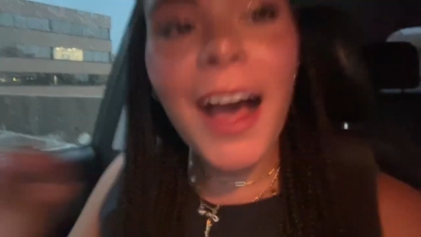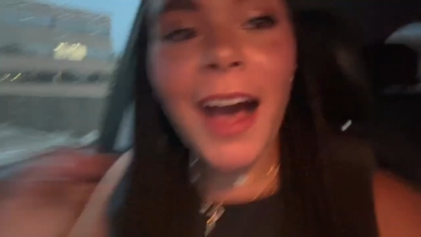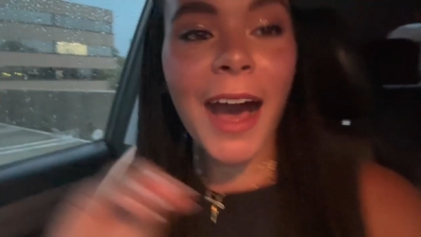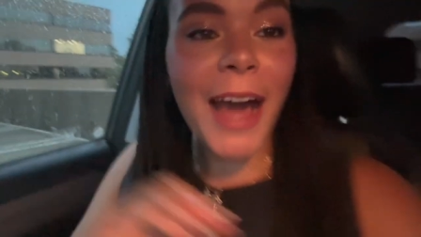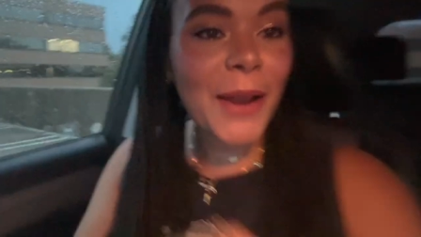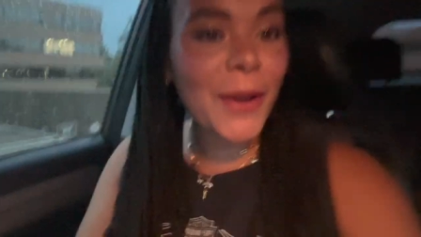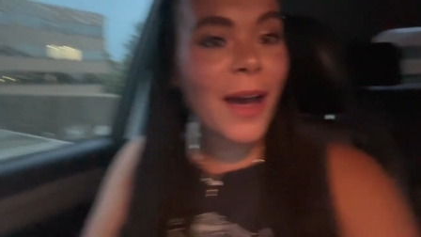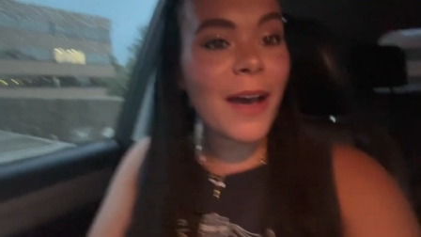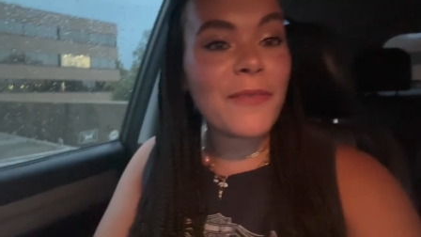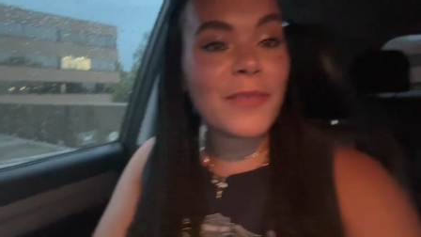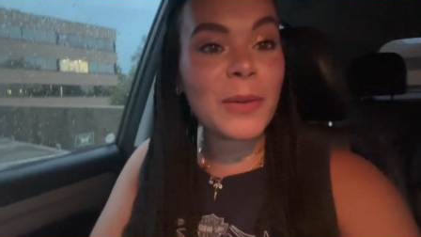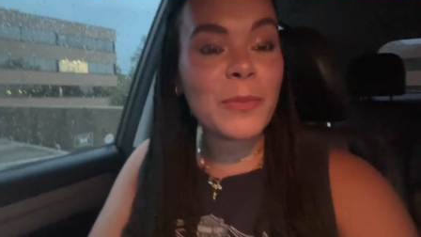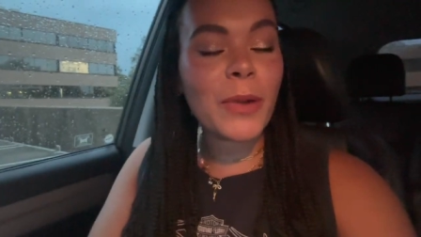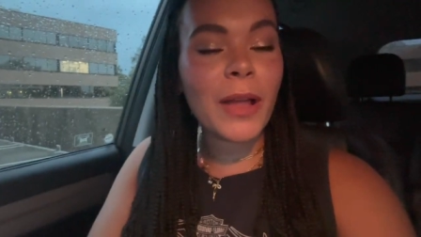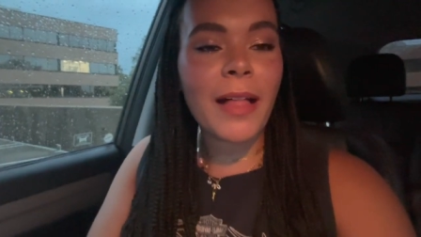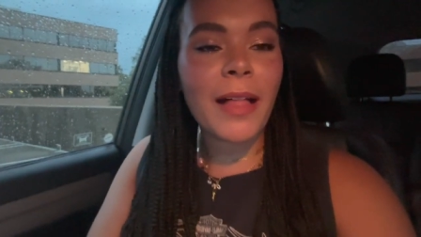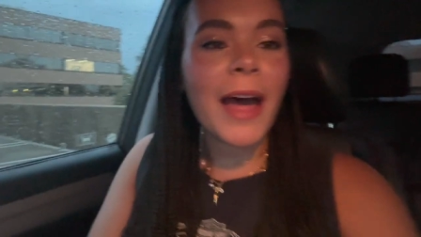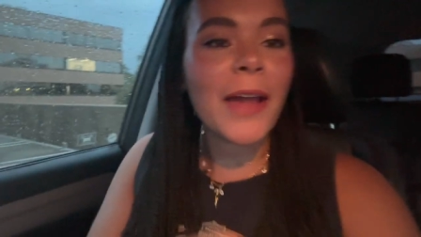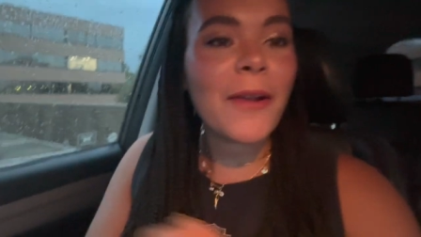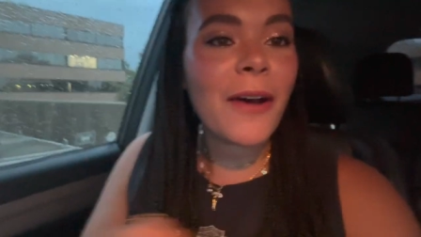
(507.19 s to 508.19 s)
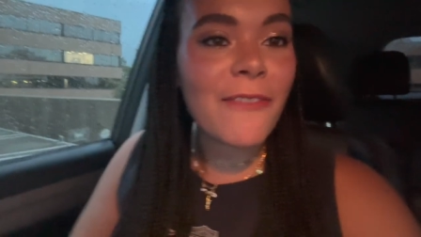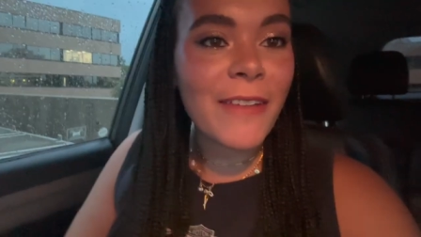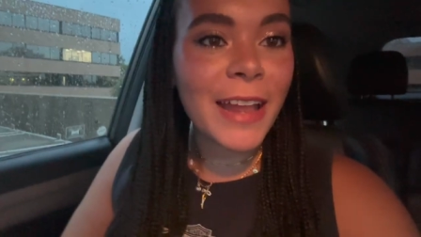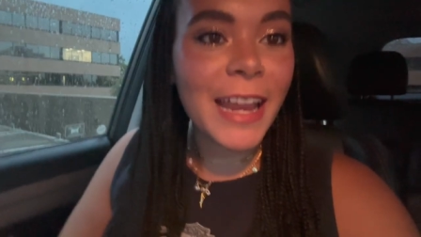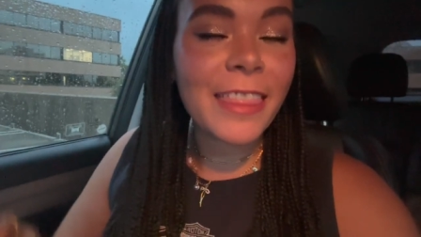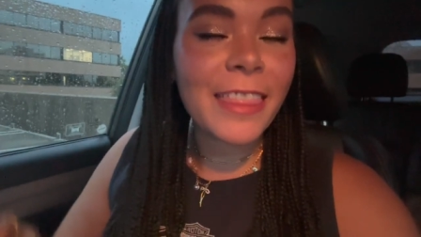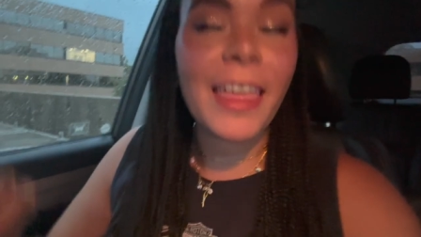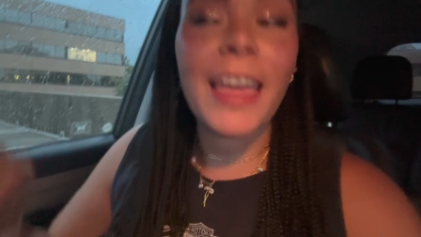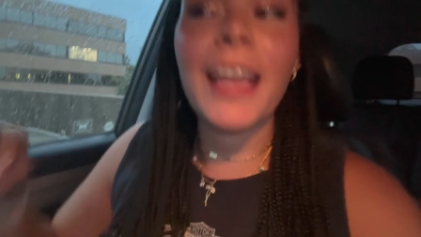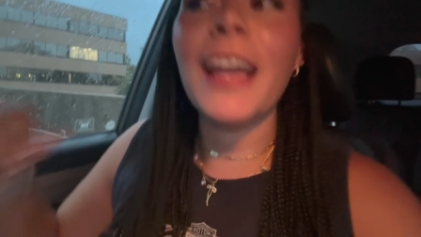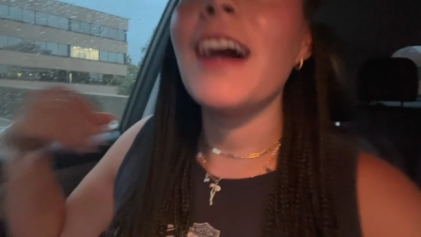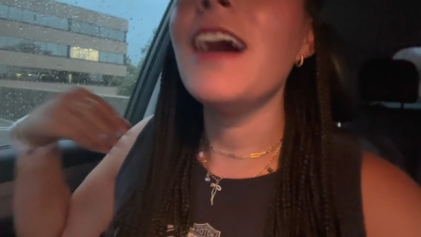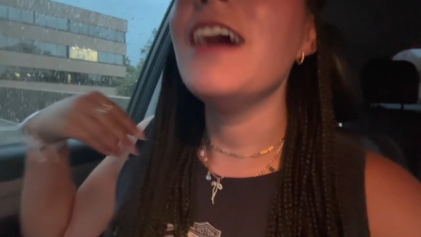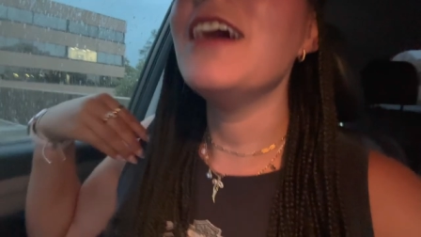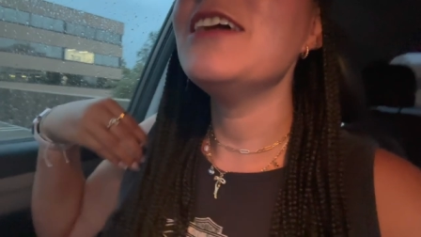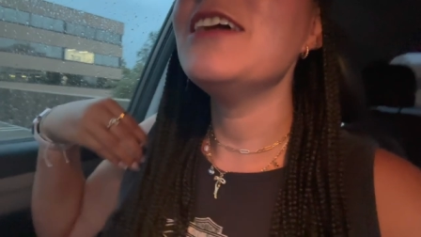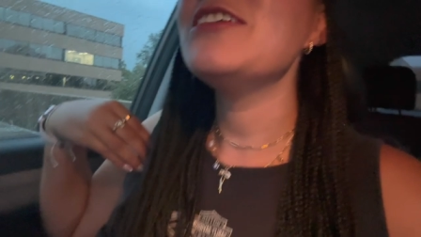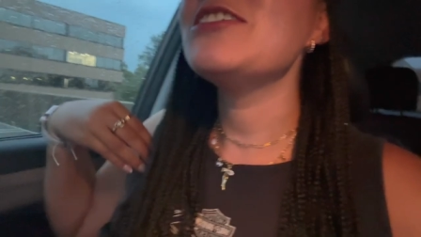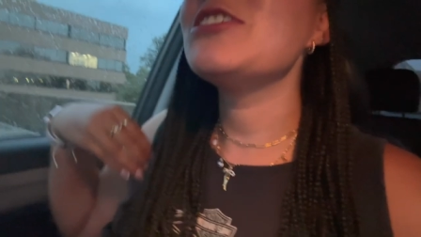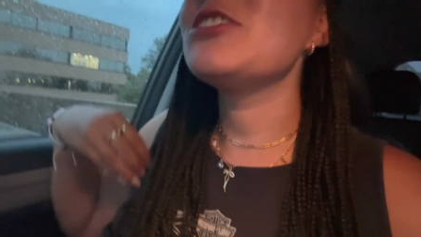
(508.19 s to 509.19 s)
I don't have an umbrella, I don't have anything.
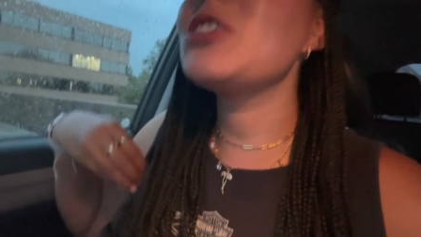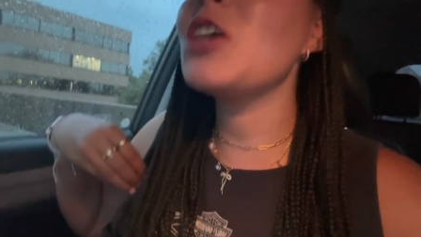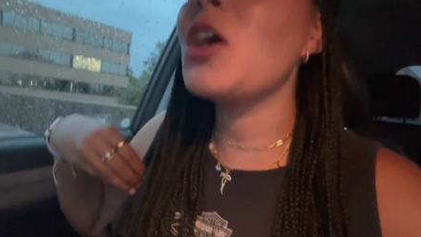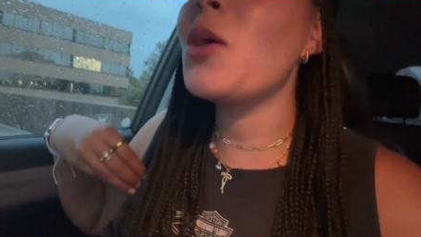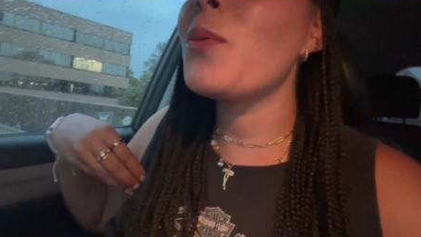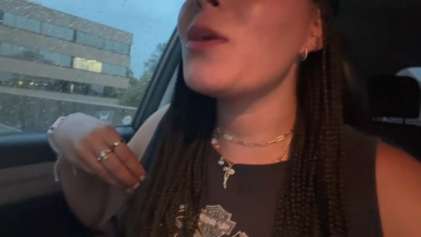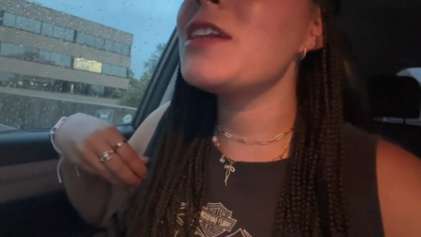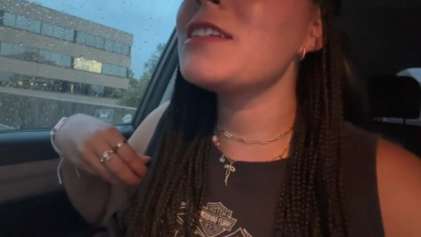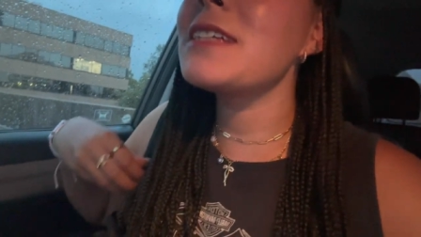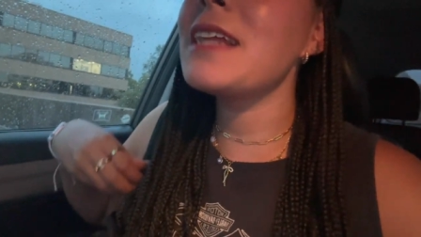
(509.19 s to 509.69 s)
So we're just